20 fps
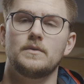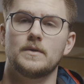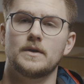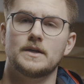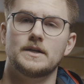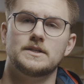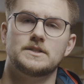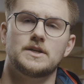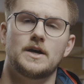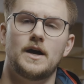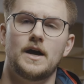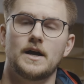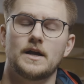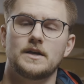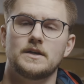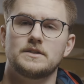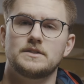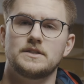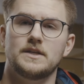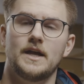We're going to
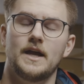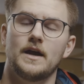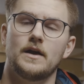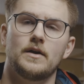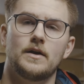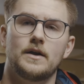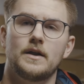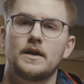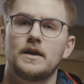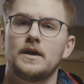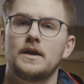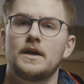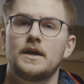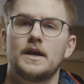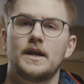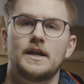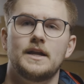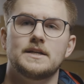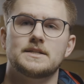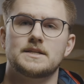talk to Aaron,
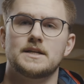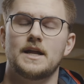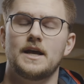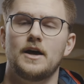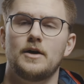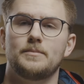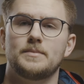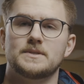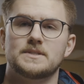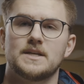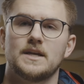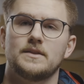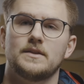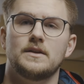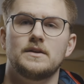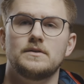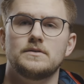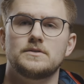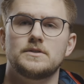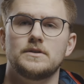and he's going to help us get the
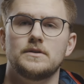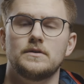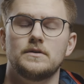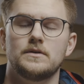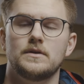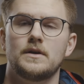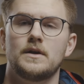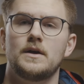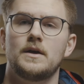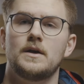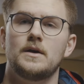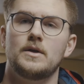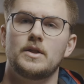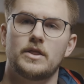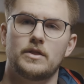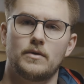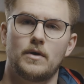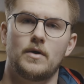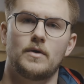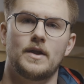new tune
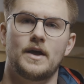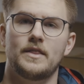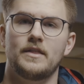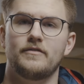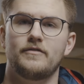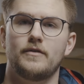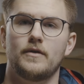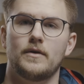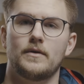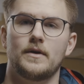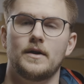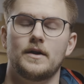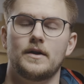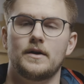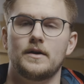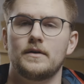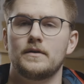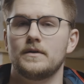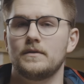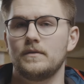thrown on the
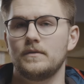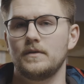4Runner